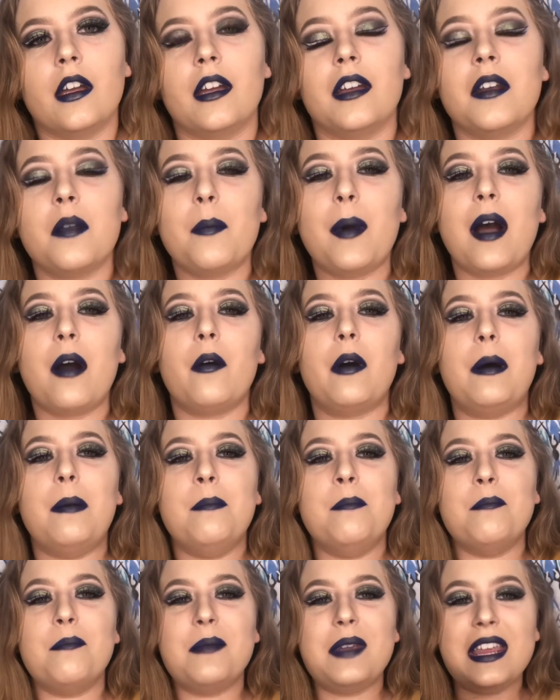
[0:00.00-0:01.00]
And about
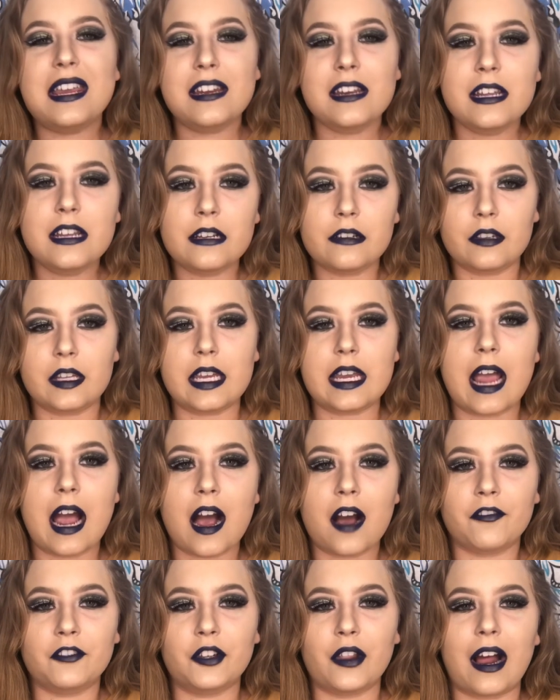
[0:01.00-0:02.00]
immediately
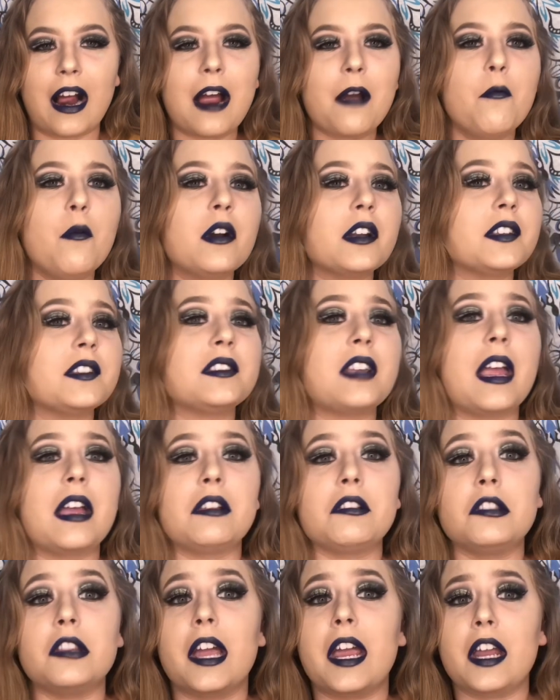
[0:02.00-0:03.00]
after that, I want to
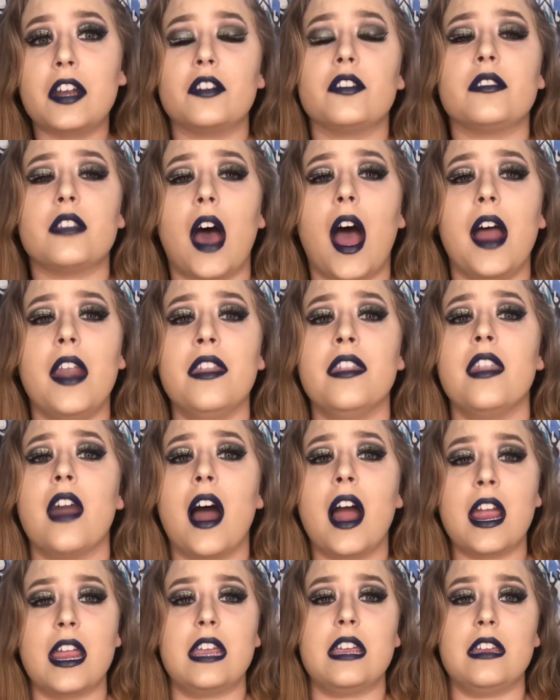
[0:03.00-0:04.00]
say later that
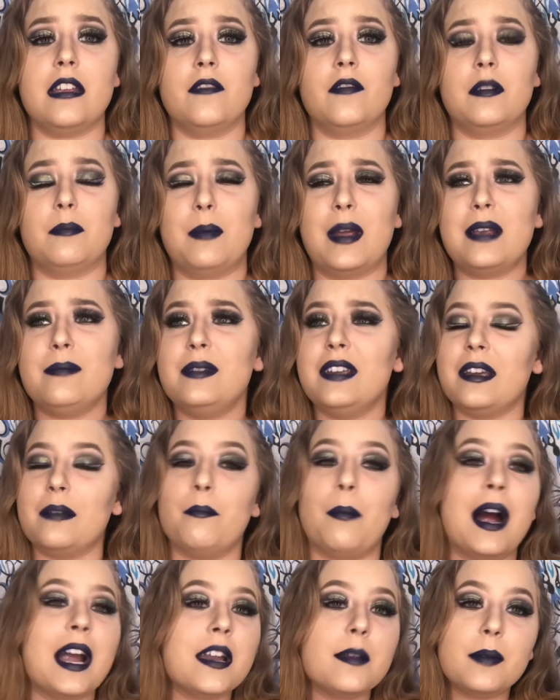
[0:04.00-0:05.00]
night even, maybe
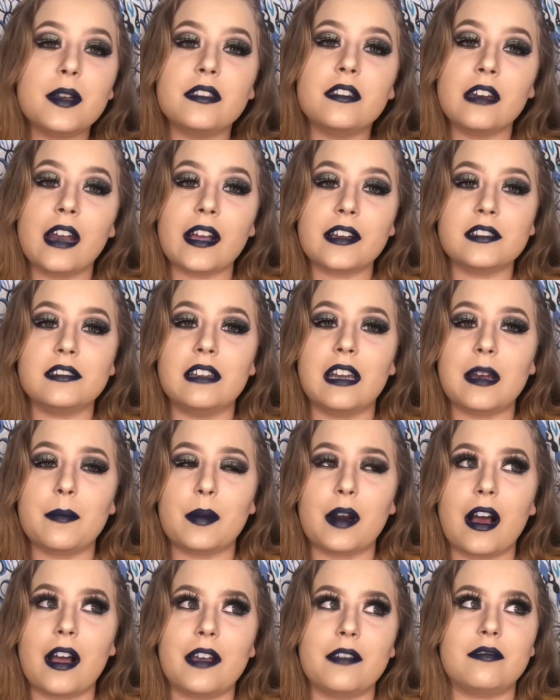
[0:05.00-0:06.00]
it might have been the next day,
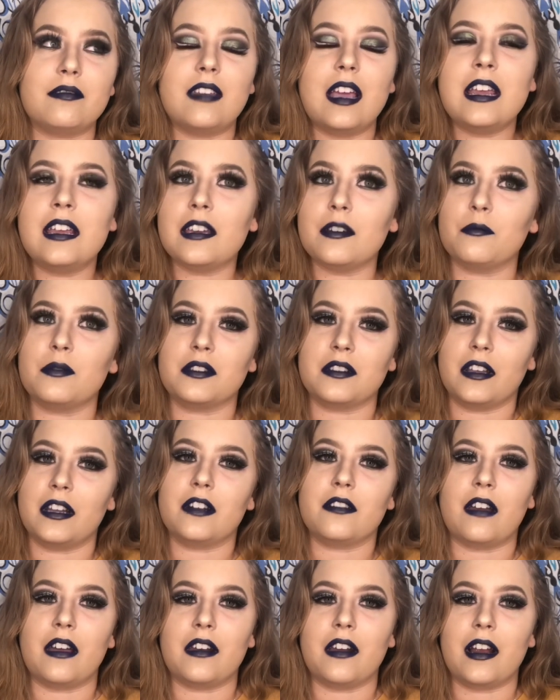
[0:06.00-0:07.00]
but I think it was
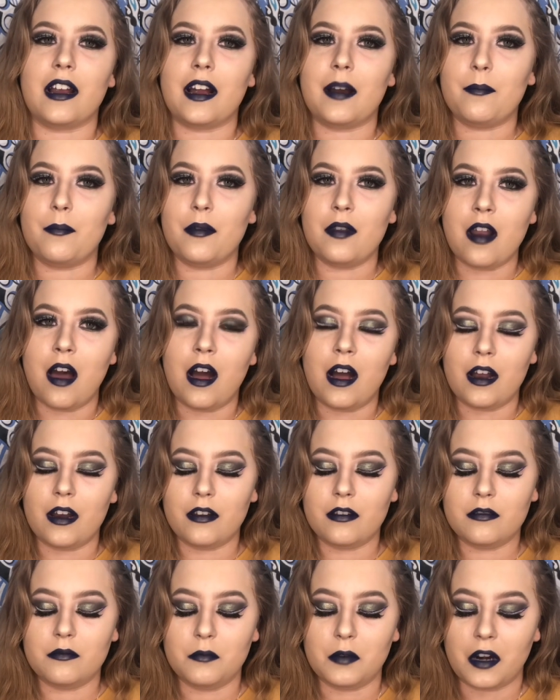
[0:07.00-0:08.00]
later that night, I'm not
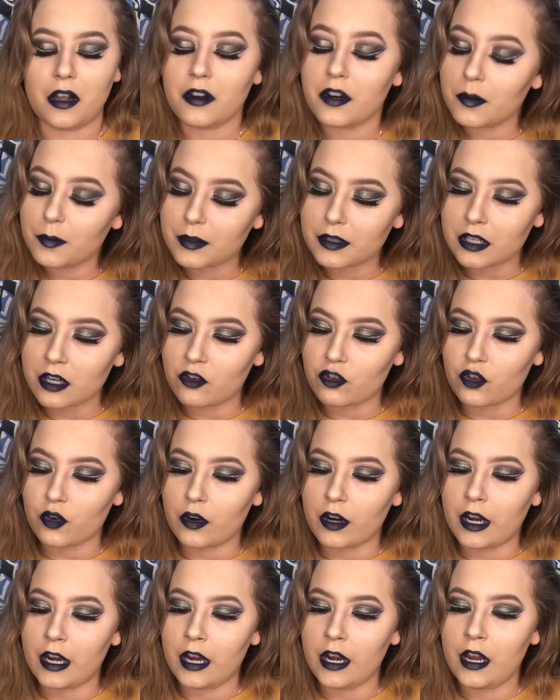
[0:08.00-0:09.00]
100%
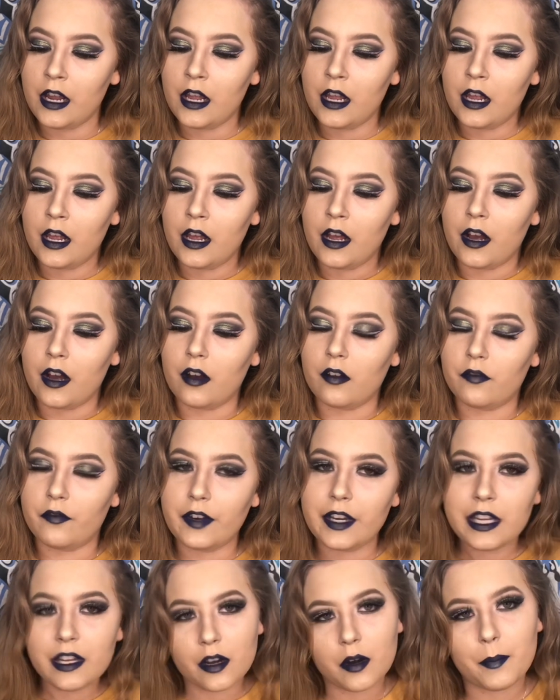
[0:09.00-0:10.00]
sure, a
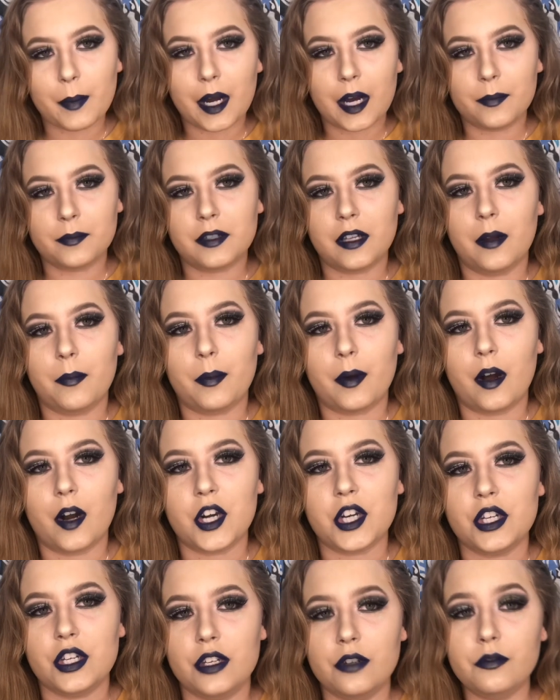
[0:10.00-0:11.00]
video pops up
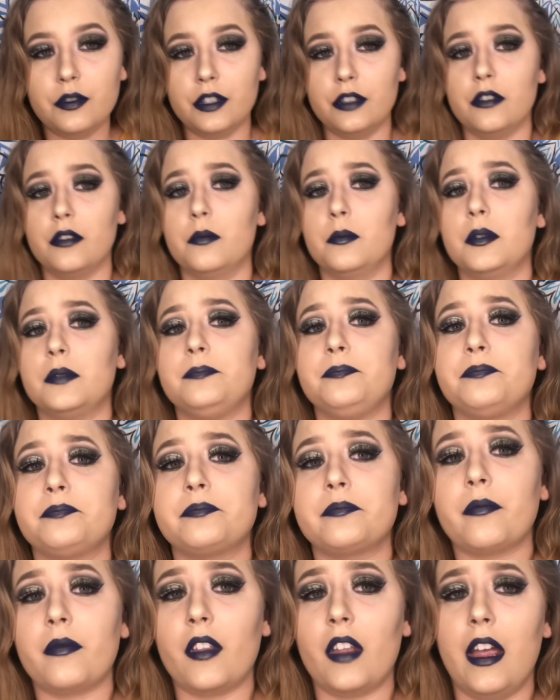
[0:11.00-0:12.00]
on YouTube.
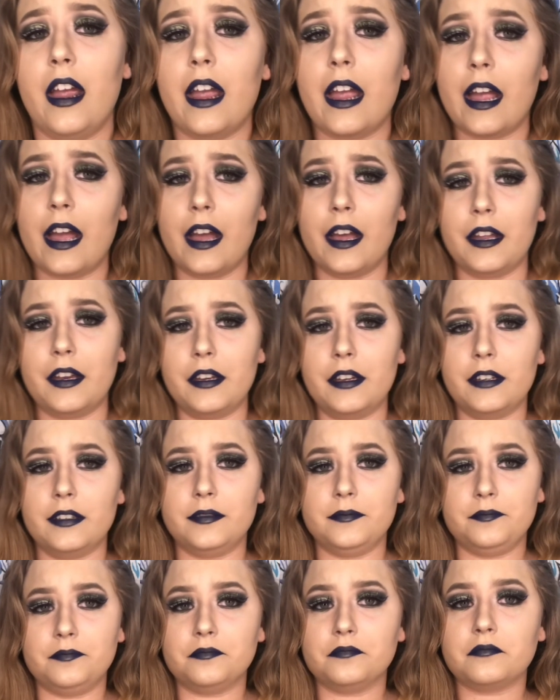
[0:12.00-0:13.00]
And
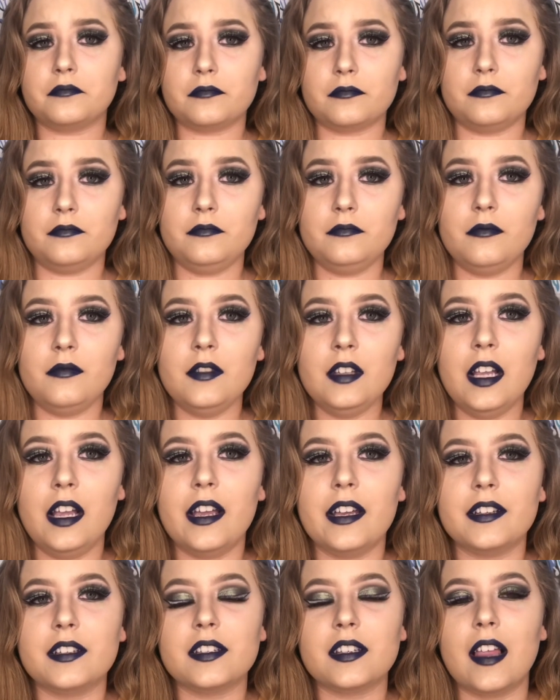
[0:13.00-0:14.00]

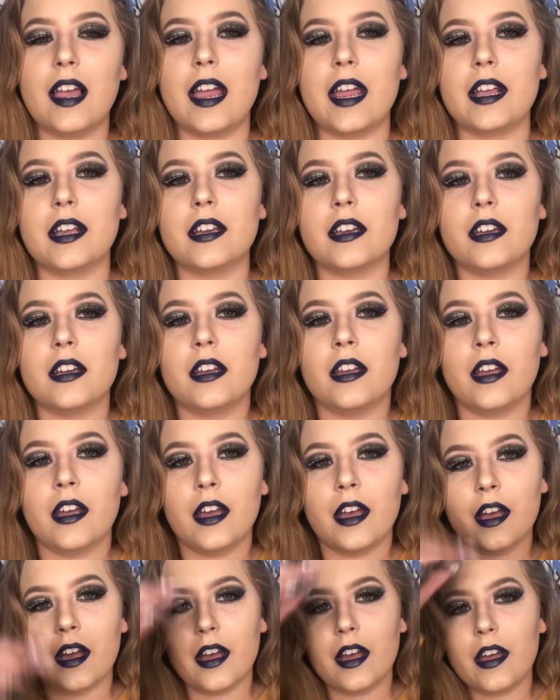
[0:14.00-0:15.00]
it's
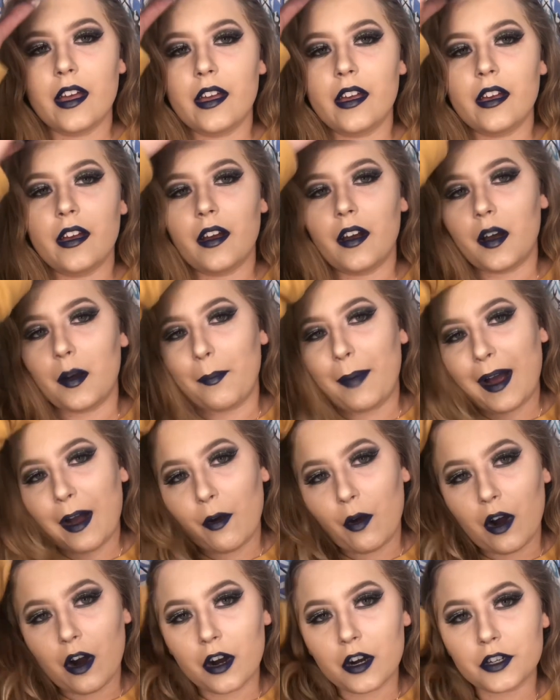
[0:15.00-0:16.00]

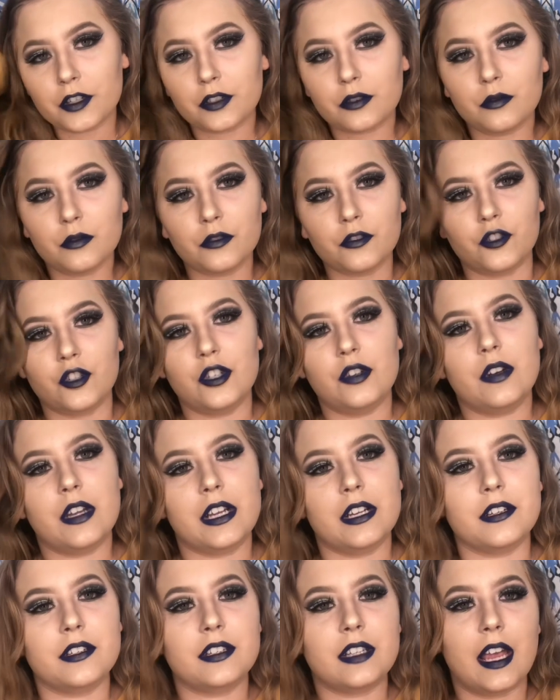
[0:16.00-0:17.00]
about our school
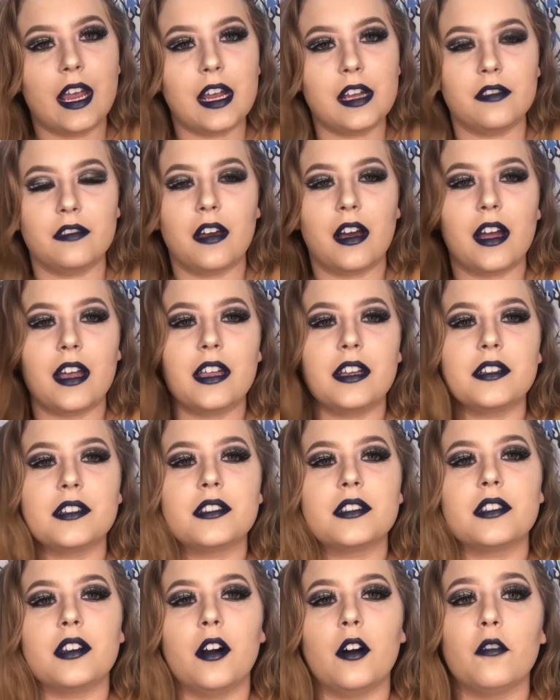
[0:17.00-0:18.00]
shooting, saying that
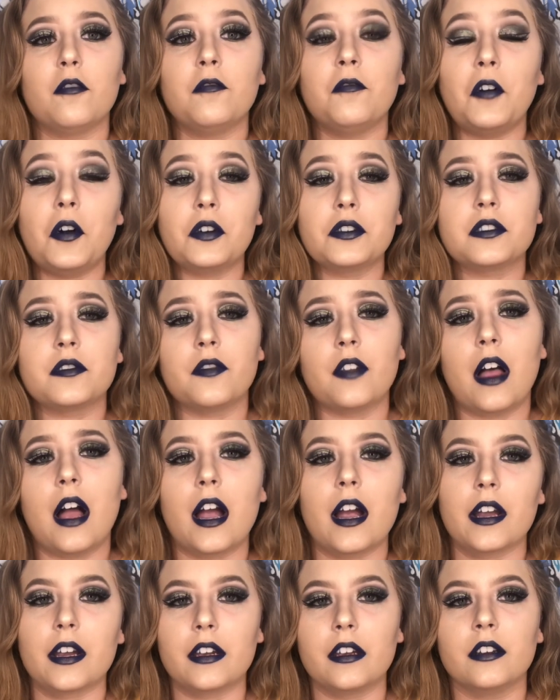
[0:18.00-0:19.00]
it's a false
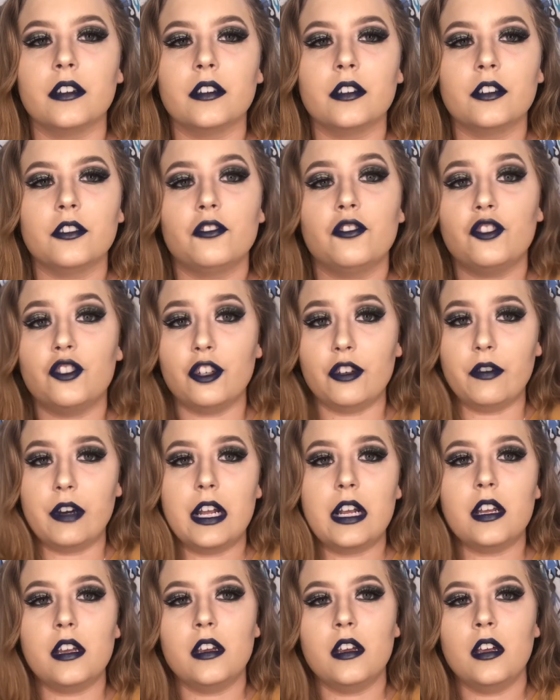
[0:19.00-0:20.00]
flag
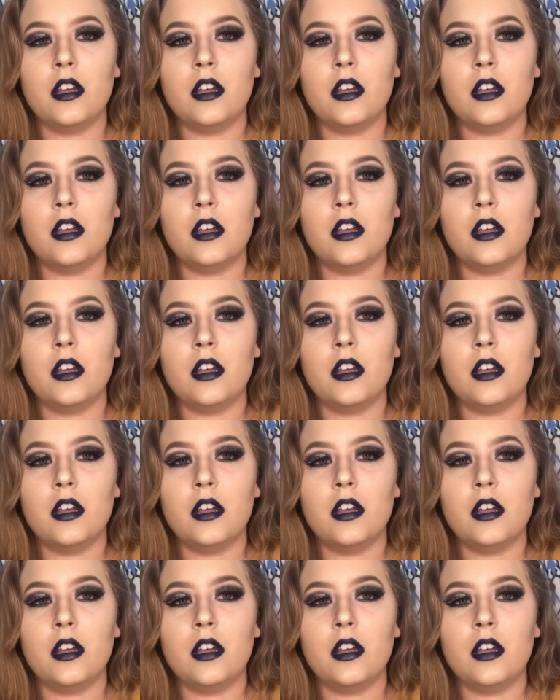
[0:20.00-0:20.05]
shooting.